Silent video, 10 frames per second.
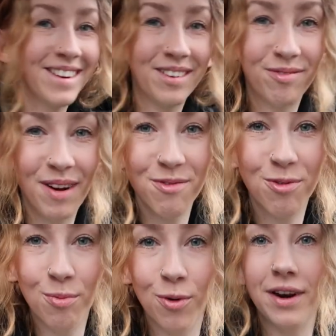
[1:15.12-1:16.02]
an
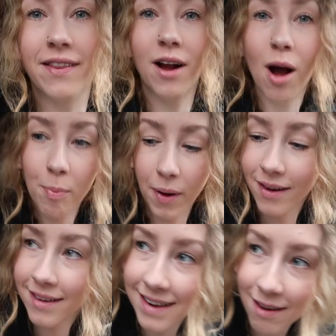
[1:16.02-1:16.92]
eventful morning. The car park
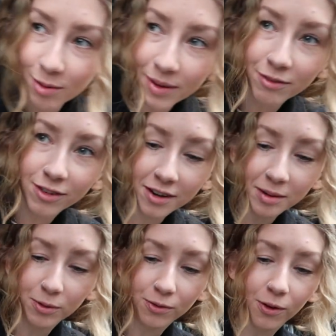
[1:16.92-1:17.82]
has never been
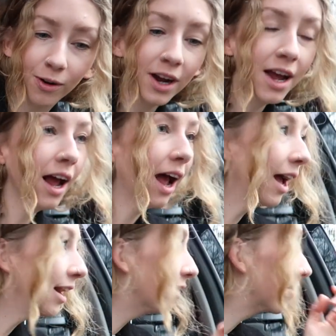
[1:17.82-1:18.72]
flooded before,
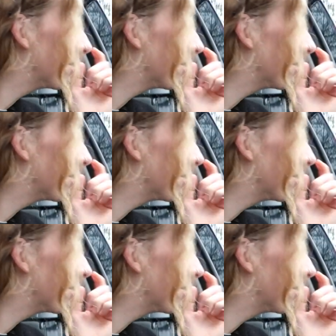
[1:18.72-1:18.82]
and it's